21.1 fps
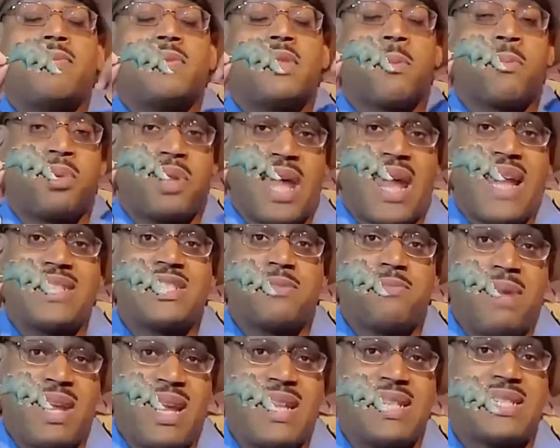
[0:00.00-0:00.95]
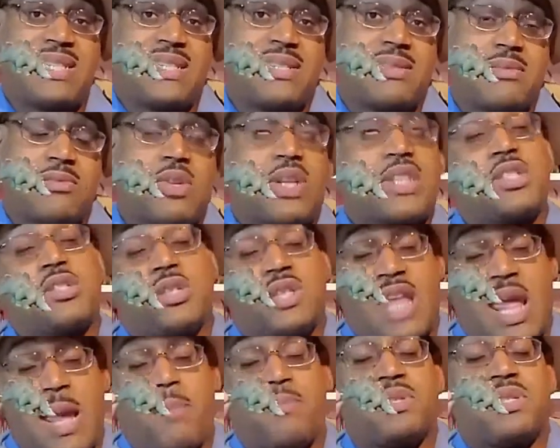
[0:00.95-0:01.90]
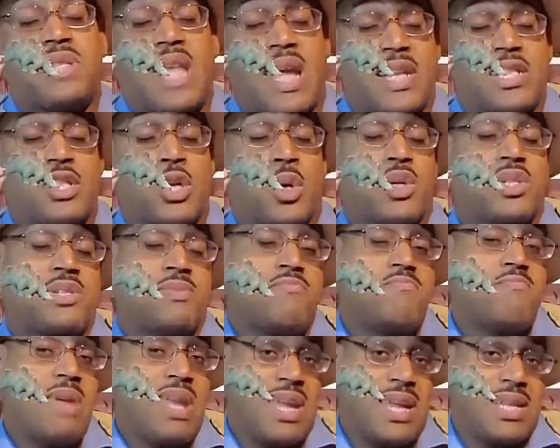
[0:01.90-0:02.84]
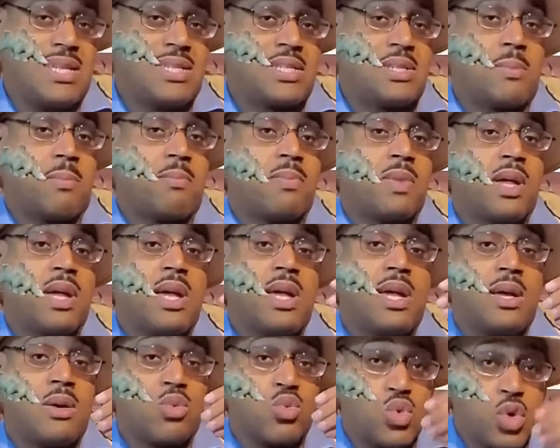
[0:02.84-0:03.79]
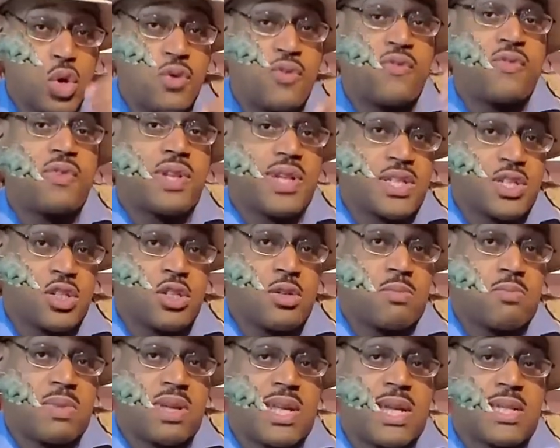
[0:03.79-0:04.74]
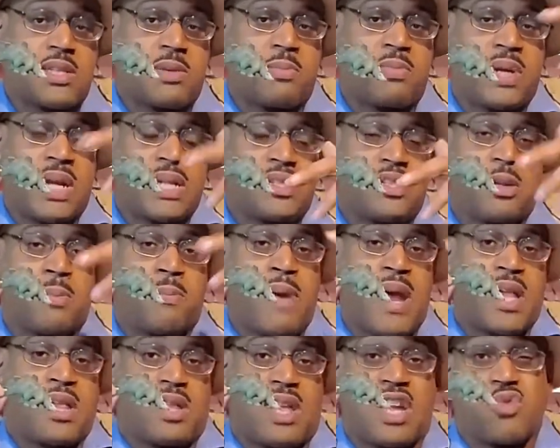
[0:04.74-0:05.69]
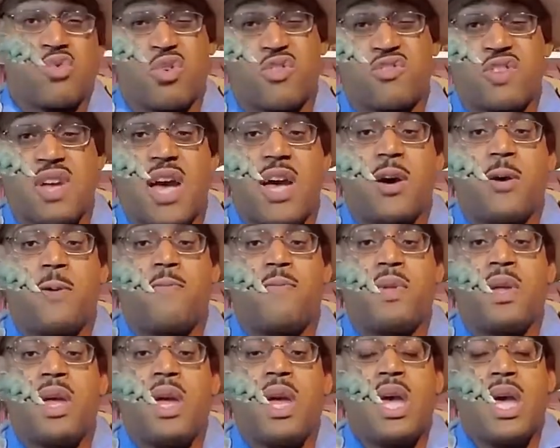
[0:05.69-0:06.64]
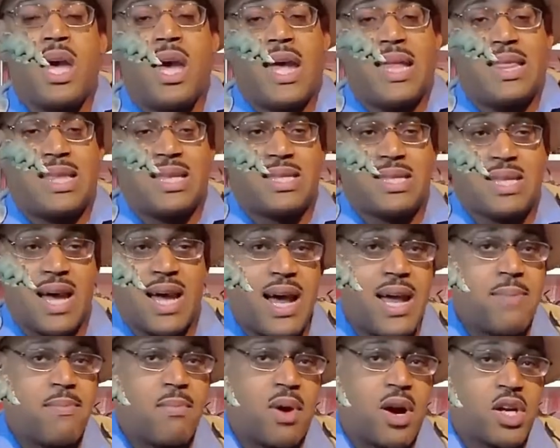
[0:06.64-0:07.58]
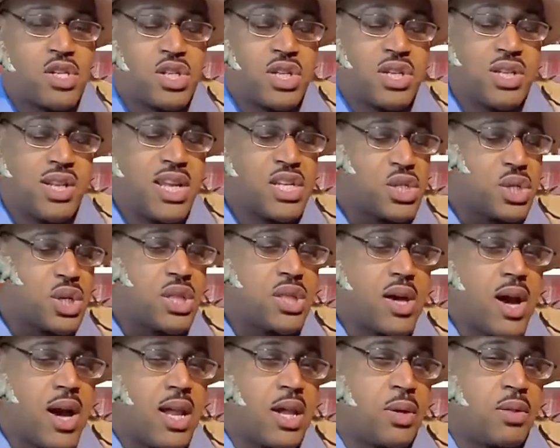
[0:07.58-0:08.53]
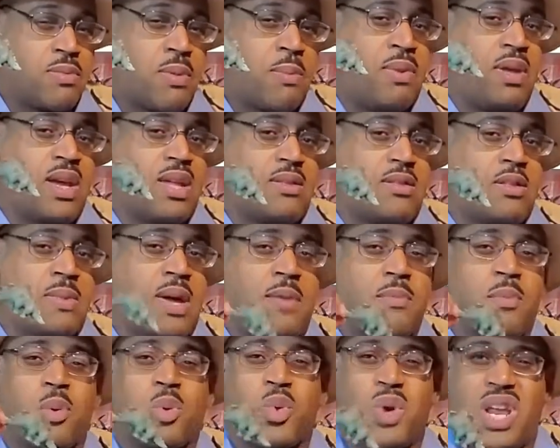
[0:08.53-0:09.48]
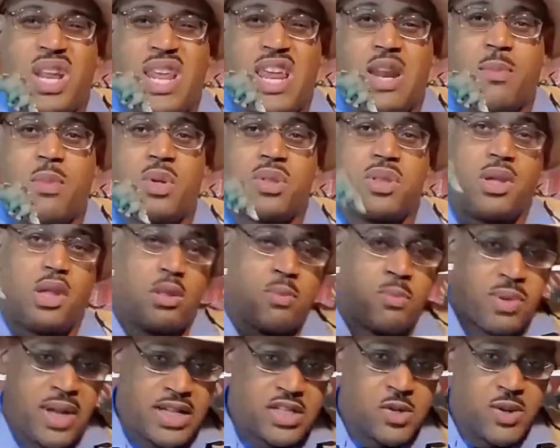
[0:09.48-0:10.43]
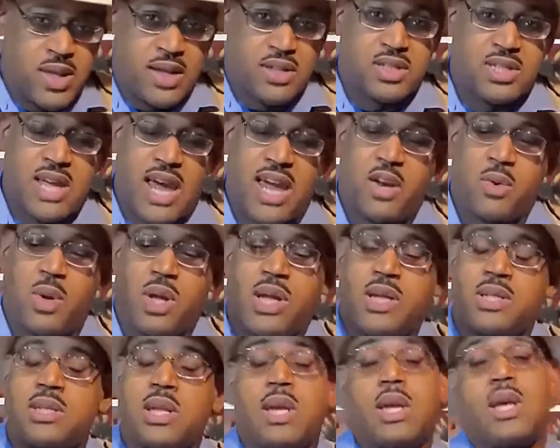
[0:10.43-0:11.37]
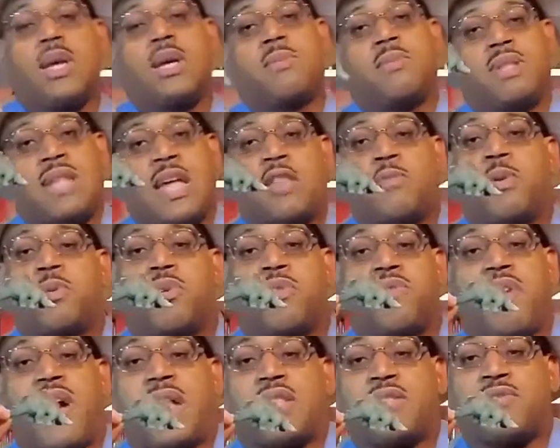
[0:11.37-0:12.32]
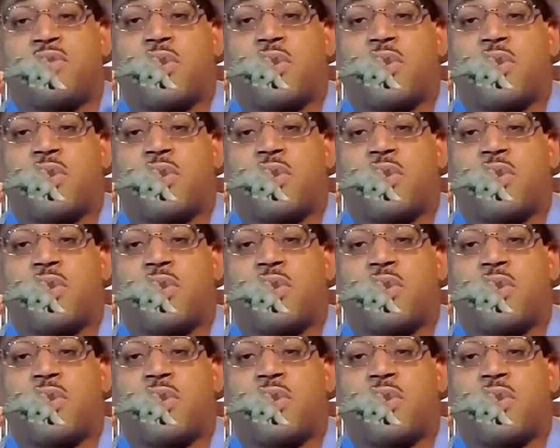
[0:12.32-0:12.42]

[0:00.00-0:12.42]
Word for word: the plates means, actually, the name Stegosaurus means roof lizard because the plates in the back like roof tile. At the time, Marsh initially thought it was maybe some kind of marine animal, these plates coming out sideways, but that's been revised, of